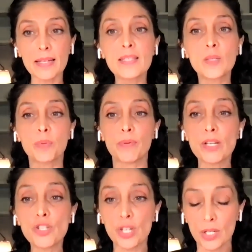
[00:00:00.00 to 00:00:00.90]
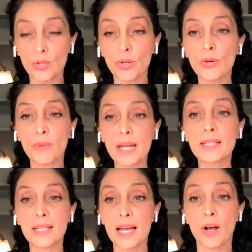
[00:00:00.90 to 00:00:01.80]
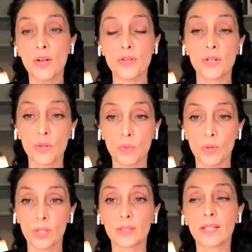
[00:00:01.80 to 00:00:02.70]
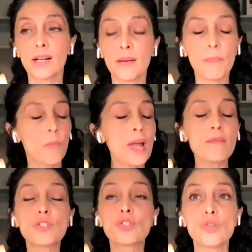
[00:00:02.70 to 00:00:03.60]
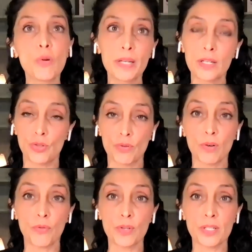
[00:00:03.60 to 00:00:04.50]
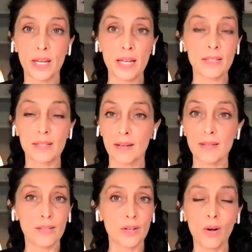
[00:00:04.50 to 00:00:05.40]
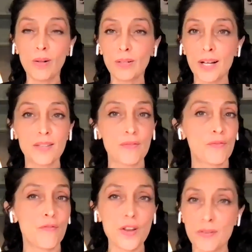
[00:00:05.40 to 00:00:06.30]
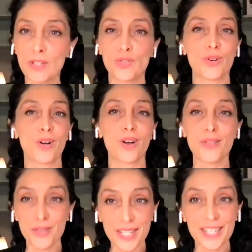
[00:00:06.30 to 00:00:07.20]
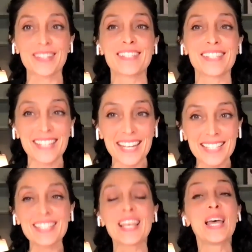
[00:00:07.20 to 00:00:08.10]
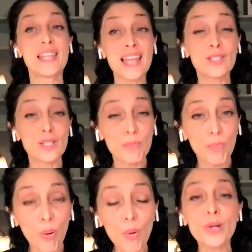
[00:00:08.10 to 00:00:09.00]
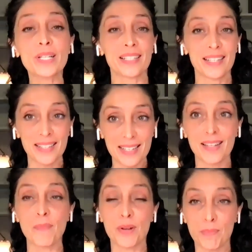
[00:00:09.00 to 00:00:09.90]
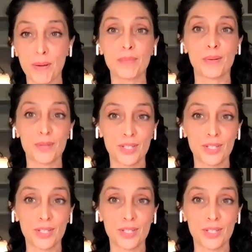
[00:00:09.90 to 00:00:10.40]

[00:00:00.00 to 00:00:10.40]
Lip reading: inspiration to create that other new world. We have so many strong forces against us, you know, all kinds of very strong authoritarian states that support the Islamic Republic,